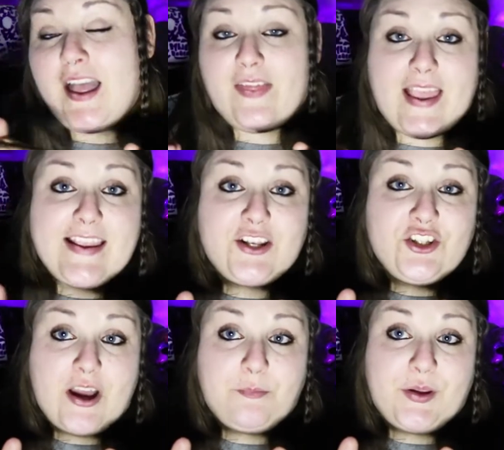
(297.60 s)
they can
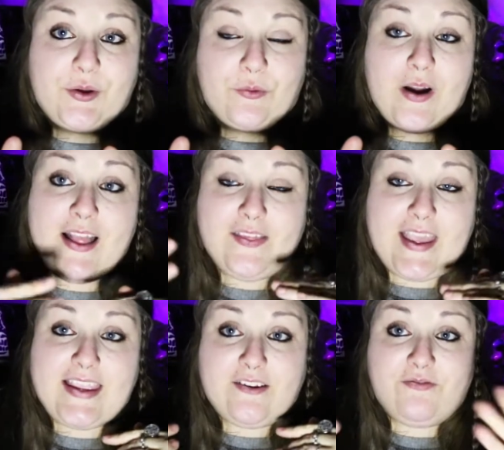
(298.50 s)
jump you,
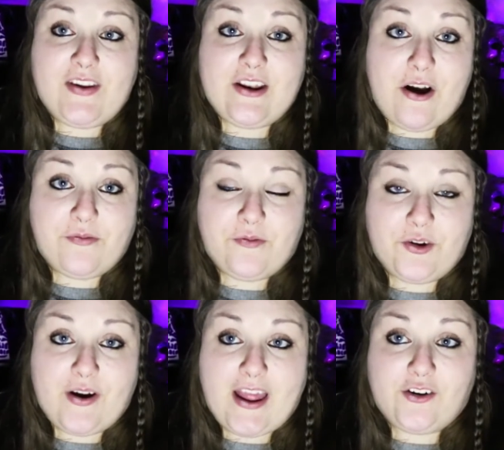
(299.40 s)
they can feed off of
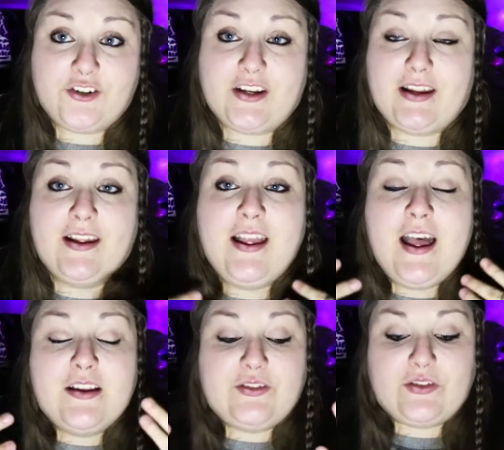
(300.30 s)
your energy.
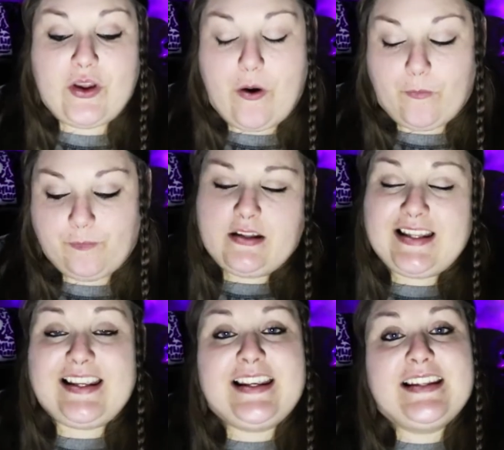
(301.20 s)
So,
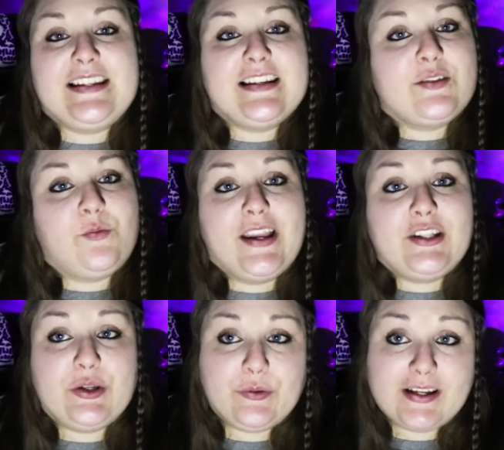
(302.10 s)
the easiest way
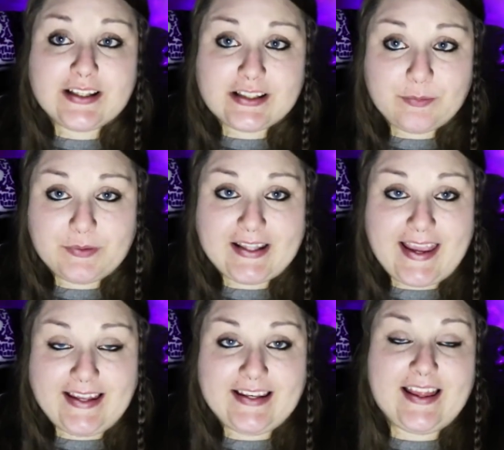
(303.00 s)
to explain